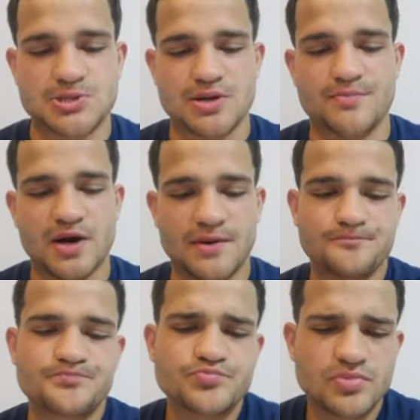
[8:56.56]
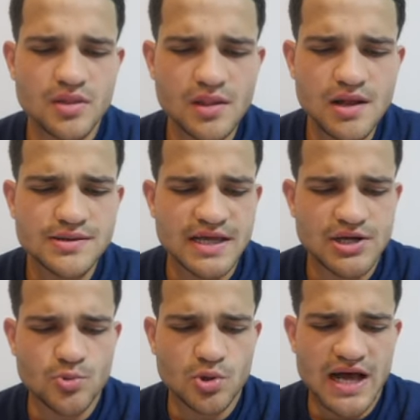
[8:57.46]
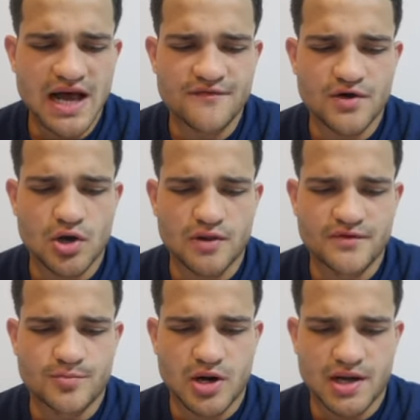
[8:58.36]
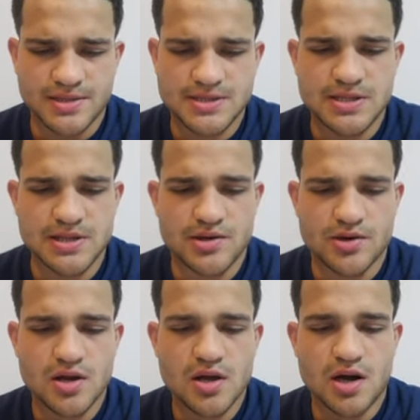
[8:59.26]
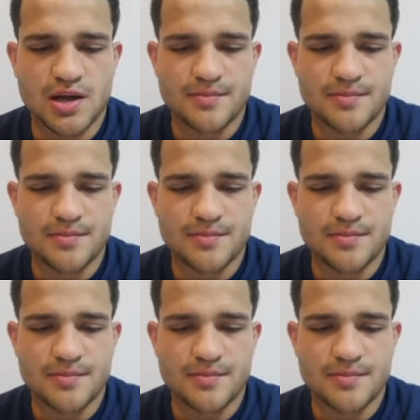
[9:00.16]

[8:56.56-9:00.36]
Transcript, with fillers: ShipBob, then you will have all of the products here on the